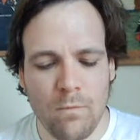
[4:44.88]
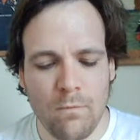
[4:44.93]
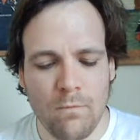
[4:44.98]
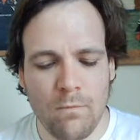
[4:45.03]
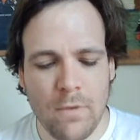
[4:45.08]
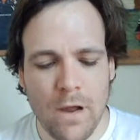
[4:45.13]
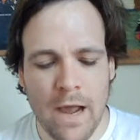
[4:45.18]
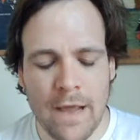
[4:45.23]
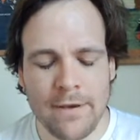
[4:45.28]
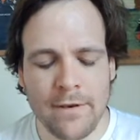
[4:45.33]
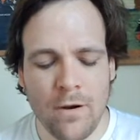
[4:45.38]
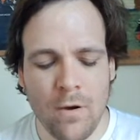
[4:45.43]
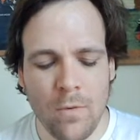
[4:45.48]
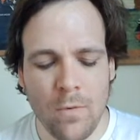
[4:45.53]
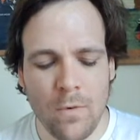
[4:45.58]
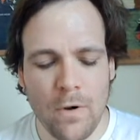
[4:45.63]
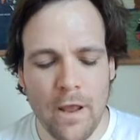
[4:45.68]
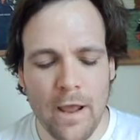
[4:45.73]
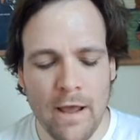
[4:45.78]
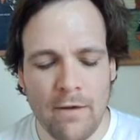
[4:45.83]
I
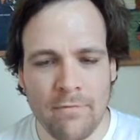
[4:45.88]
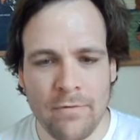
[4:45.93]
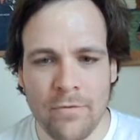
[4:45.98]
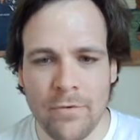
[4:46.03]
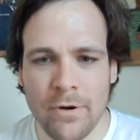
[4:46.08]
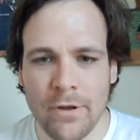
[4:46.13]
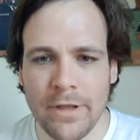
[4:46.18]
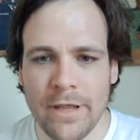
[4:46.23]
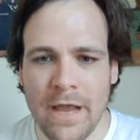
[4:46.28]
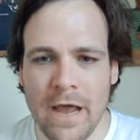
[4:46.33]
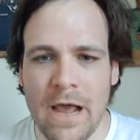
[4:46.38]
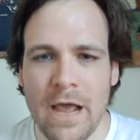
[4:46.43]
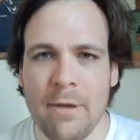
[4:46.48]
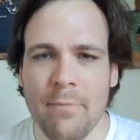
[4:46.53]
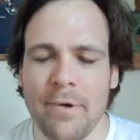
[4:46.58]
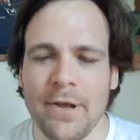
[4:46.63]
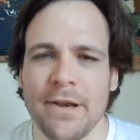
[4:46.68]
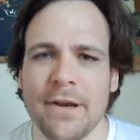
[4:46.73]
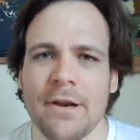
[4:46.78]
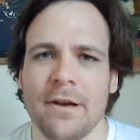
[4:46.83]
don't have a really high
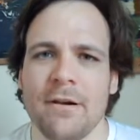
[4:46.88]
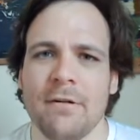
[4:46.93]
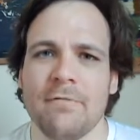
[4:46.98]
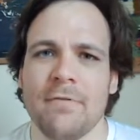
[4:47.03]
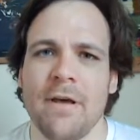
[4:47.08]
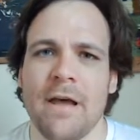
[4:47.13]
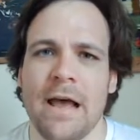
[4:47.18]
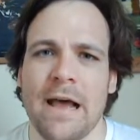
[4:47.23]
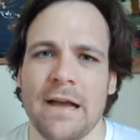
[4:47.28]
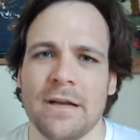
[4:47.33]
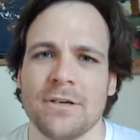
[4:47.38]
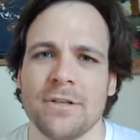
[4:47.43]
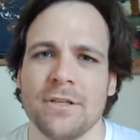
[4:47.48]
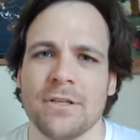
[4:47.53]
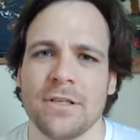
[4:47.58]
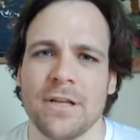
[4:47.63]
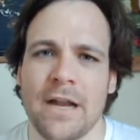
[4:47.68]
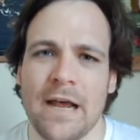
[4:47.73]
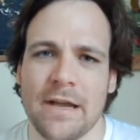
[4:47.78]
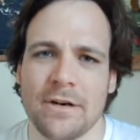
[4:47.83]
opinion of actors
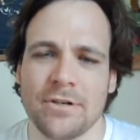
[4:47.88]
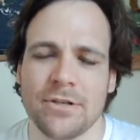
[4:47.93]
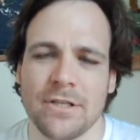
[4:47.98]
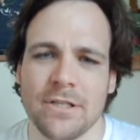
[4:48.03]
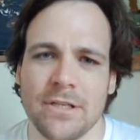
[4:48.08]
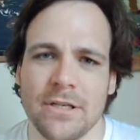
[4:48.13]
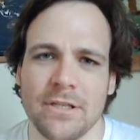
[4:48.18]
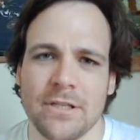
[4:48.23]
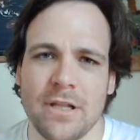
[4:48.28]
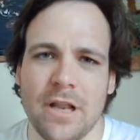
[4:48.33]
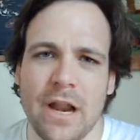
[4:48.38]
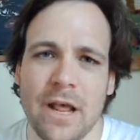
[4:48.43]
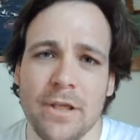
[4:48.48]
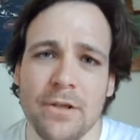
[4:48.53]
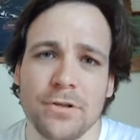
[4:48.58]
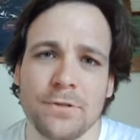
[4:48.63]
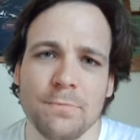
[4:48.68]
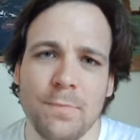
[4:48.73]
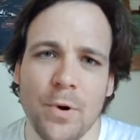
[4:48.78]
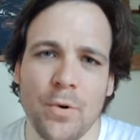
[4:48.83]
and actresses, and I
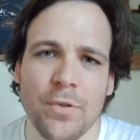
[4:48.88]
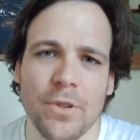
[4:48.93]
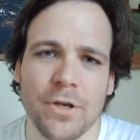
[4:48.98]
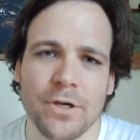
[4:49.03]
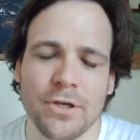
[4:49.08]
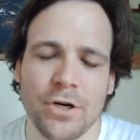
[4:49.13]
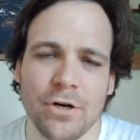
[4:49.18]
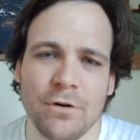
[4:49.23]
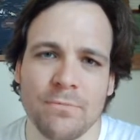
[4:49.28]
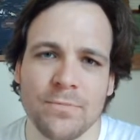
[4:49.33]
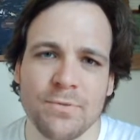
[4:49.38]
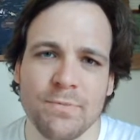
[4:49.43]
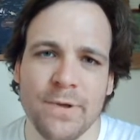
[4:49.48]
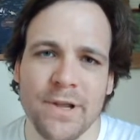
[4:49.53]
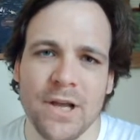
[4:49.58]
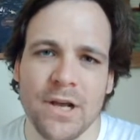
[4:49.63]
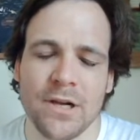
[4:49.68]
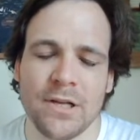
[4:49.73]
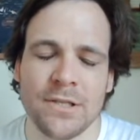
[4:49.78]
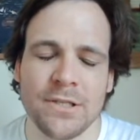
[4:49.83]
use both the terms
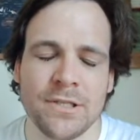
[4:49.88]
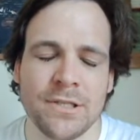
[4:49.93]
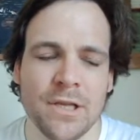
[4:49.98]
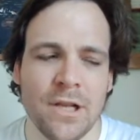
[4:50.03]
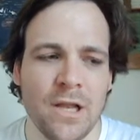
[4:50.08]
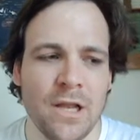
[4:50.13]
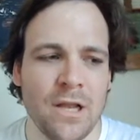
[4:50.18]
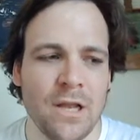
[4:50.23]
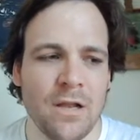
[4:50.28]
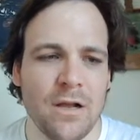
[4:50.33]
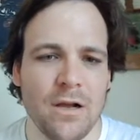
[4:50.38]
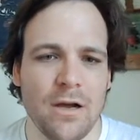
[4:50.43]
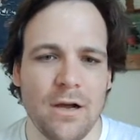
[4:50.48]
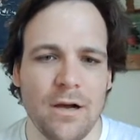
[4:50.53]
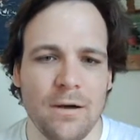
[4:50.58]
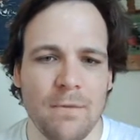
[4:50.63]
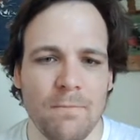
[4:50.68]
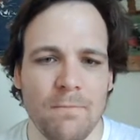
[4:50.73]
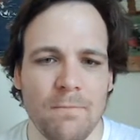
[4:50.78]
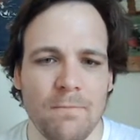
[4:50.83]
because
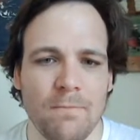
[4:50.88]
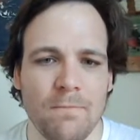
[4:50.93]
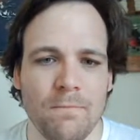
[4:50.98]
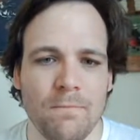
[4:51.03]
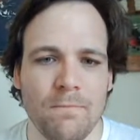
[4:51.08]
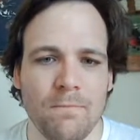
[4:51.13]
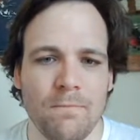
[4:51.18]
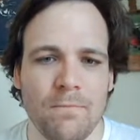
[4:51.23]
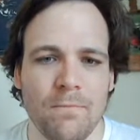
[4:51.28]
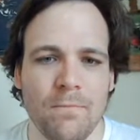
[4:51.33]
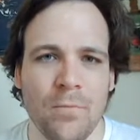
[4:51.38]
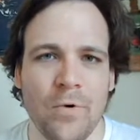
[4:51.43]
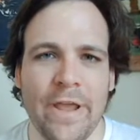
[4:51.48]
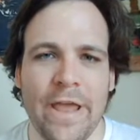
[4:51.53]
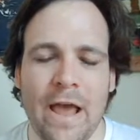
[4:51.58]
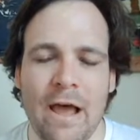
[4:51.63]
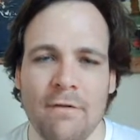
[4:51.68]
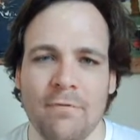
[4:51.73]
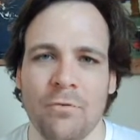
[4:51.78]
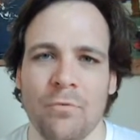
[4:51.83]

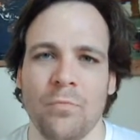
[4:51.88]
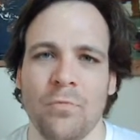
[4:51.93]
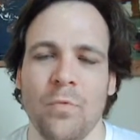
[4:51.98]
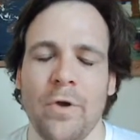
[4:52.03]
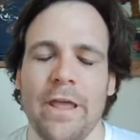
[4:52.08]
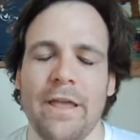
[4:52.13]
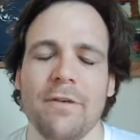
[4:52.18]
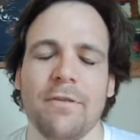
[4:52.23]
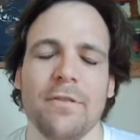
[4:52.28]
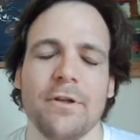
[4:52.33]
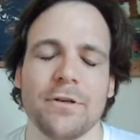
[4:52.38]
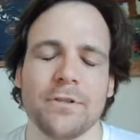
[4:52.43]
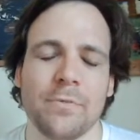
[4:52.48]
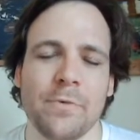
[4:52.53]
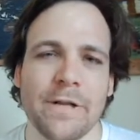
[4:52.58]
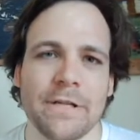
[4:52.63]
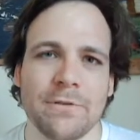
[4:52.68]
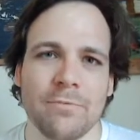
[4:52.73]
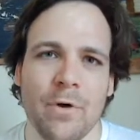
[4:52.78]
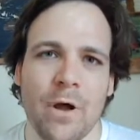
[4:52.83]
there's a
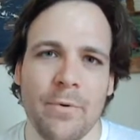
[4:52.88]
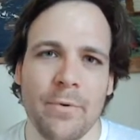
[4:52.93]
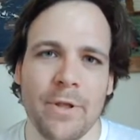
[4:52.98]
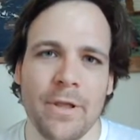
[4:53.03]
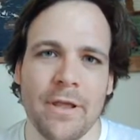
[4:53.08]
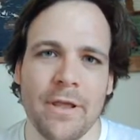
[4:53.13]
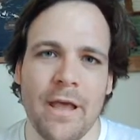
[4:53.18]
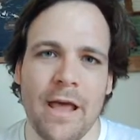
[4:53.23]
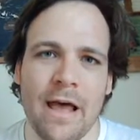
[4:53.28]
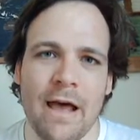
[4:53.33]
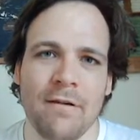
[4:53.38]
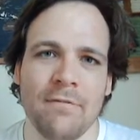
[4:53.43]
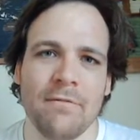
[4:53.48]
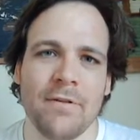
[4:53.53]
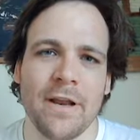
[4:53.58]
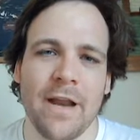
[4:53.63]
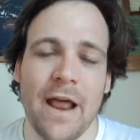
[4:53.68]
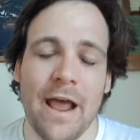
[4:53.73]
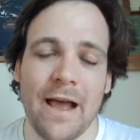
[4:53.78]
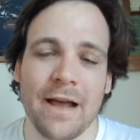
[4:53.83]
reason why we have
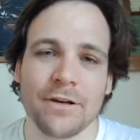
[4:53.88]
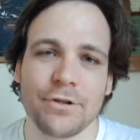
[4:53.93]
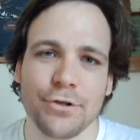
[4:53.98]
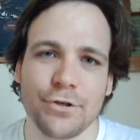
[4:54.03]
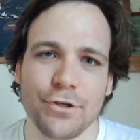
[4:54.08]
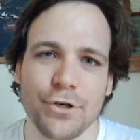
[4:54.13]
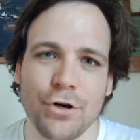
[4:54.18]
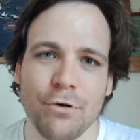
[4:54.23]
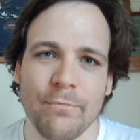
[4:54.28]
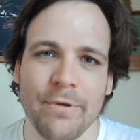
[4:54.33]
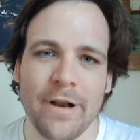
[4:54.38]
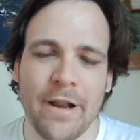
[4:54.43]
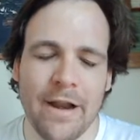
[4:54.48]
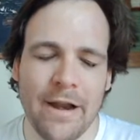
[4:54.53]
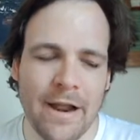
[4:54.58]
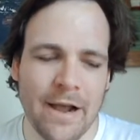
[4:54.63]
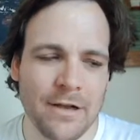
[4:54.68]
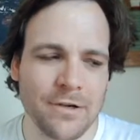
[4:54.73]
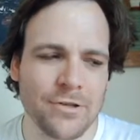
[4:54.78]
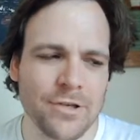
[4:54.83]
an actor term and an
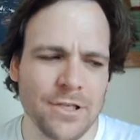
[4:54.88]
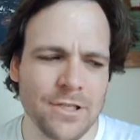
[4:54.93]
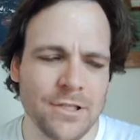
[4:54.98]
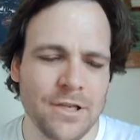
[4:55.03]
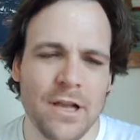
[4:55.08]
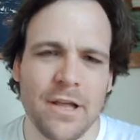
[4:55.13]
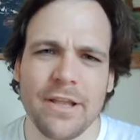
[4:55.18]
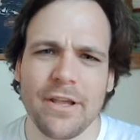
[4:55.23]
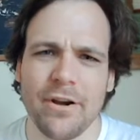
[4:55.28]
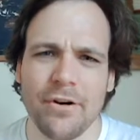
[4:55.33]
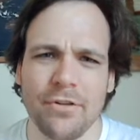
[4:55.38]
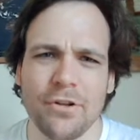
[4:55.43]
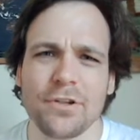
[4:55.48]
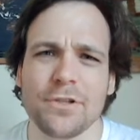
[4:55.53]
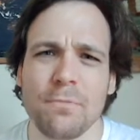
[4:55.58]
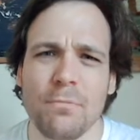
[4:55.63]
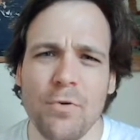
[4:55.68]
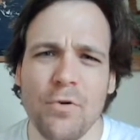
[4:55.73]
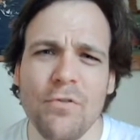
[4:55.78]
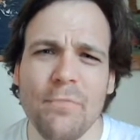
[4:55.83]
actress. There's
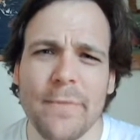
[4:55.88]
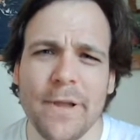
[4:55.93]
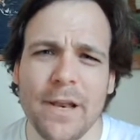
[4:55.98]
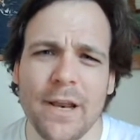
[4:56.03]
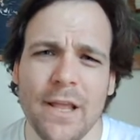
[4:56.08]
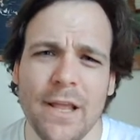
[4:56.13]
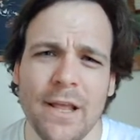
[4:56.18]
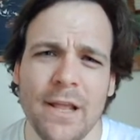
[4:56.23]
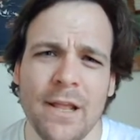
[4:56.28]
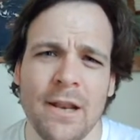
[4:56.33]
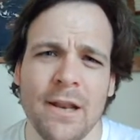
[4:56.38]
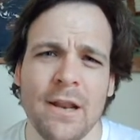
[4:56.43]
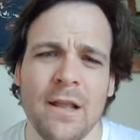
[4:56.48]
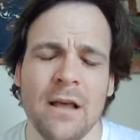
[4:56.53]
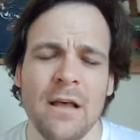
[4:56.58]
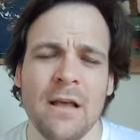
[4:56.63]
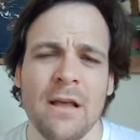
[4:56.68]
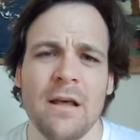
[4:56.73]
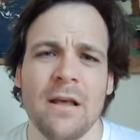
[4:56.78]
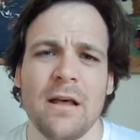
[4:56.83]
a movement in
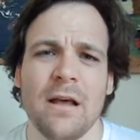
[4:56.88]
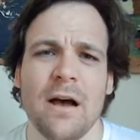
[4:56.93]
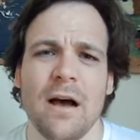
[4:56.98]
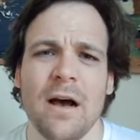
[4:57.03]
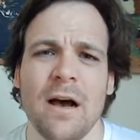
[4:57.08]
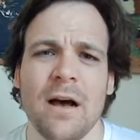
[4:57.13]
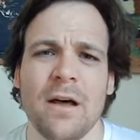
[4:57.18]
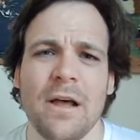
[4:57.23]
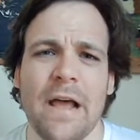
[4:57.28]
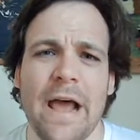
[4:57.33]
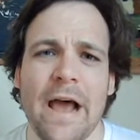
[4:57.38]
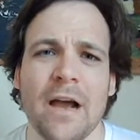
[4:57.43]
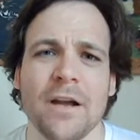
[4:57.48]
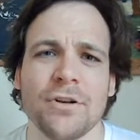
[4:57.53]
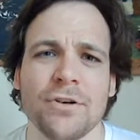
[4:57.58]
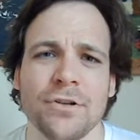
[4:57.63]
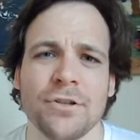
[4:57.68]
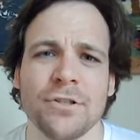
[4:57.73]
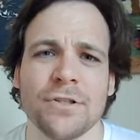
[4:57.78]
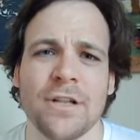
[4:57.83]

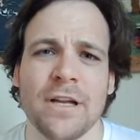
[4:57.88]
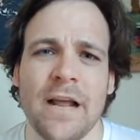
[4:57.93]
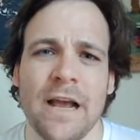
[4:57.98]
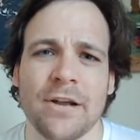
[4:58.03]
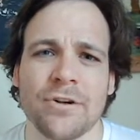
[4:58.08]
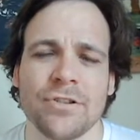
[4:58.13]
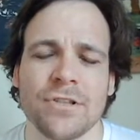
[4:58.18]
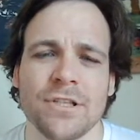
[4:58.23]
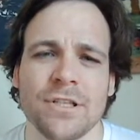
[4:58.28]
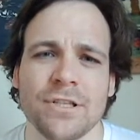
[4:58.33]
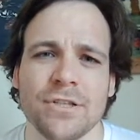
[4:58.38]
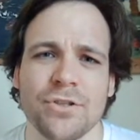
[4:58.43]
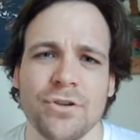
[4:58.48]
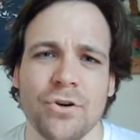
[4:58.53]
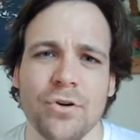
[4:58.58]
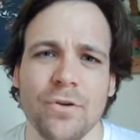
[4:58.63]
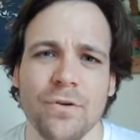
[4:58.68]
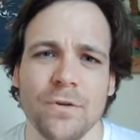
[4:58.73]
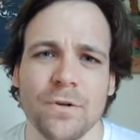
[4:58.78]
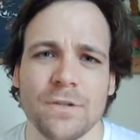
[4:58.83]
actors and actresses
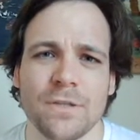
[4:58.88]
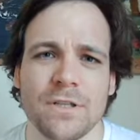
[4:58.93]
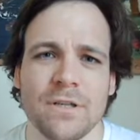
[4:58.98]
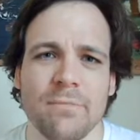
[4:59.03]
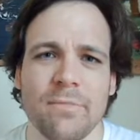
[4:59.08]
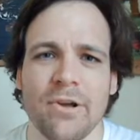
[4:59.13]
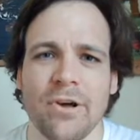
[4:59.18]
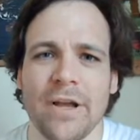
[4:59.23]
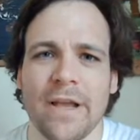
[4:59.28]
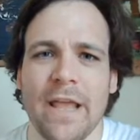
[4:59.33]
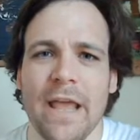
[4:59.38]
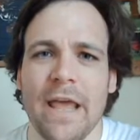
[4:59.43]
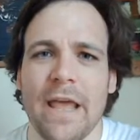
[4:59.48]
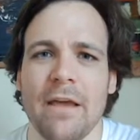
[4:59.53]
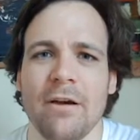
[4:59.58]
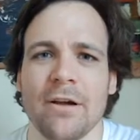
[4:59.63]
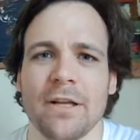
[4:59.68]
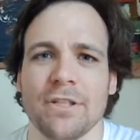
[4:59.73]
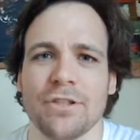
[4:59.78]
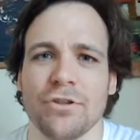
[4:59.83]
circles to be like, hey,
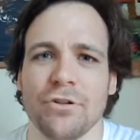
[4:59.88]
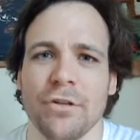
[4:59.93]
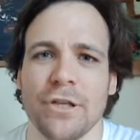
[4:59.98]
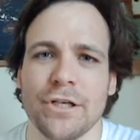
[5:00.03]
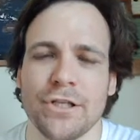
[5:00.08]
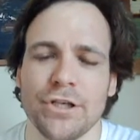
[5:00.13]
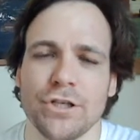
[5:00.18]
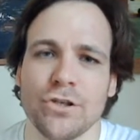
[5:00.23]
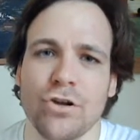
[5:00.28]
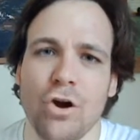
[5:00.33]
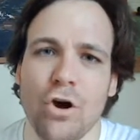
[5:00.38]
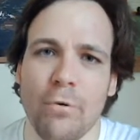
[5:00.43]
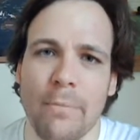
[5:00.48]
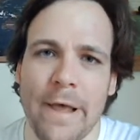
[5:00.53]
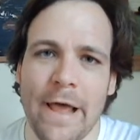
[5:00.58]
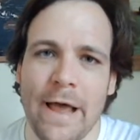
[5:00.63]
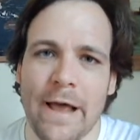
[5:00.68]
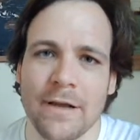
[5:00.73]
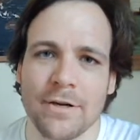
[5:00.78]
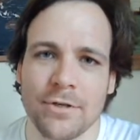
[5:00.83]
let's just call them
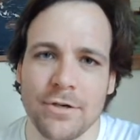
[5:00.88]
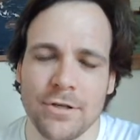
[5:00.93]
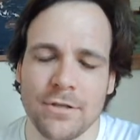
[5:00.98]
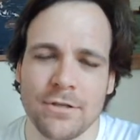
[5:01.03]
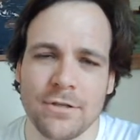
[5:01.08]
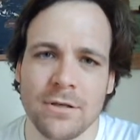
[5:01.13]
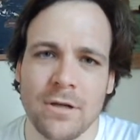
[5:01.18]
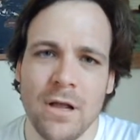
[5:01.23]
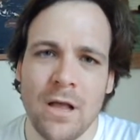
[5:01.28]
actors.